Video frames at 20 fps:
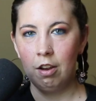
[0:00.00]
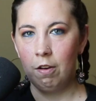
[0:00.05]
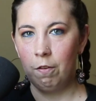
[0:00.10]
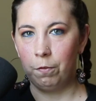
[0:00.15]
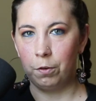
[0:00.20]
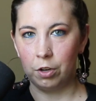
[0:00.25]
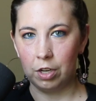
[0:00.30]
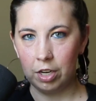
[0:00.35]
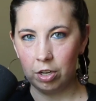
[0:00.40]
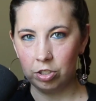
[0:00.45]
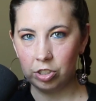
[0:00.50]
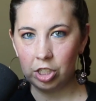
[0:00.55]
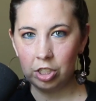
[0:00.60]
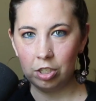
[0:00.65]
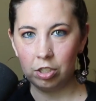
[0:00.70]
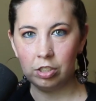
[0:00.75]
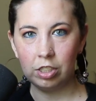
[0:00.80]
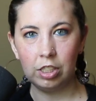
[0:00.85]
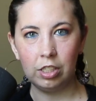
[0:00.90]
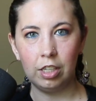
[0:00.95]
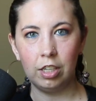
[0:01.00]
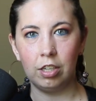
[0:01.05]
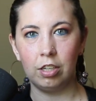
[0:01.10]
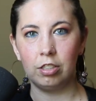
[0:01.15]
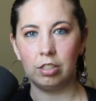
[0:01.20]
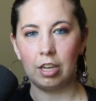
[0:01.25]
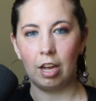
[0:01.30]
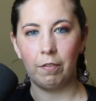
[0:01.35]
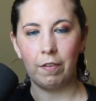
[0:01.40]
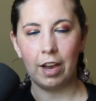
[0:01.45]
For years and years and
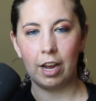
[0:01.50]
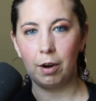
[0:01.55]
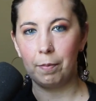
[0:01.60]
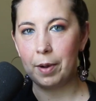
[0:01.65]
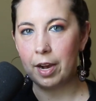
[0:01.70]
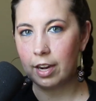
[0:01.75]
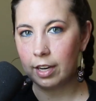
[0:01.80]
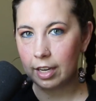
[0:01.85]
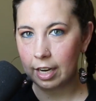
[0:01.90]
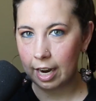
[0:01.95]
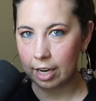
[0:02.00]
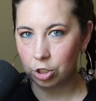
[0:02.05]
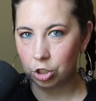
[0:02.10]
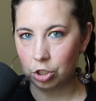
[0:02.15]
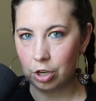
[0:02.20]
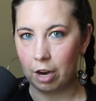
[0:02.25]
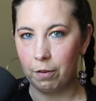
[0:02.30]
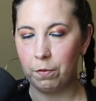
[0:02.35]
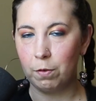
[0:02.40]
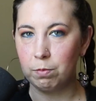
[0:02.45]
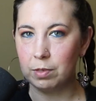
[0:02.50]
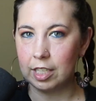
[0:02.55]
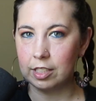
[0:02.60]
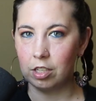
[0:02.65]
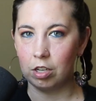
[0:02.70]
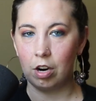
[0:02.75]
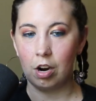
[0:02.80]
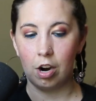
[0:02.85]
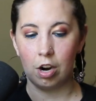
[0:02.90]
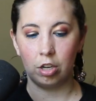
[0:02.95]
years, I've had a pocket ashtray from
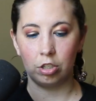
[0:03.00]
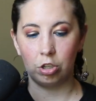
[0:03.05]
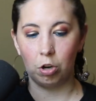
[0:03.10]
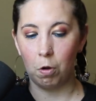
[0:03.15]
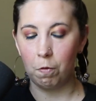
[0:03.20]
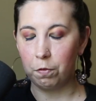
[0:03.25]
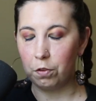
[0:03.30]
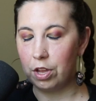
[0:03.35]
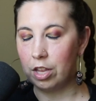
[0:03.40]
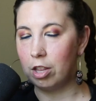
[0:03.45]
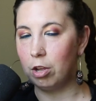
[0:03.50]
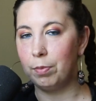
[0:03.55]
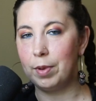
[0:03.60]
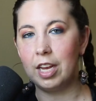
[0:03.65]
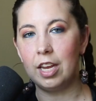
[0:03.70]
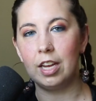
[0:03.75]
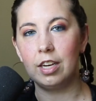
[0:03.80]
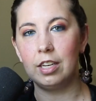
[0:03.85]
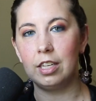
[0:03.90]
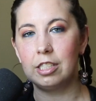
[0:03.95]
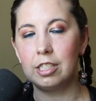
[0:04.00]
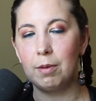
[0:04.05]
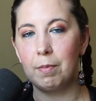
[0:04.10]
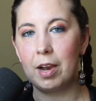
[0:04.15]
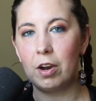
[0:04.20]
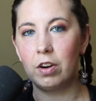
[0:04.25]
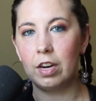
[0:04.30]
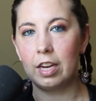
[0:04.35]
Desert Hearts. Hopefully they'll be handing some out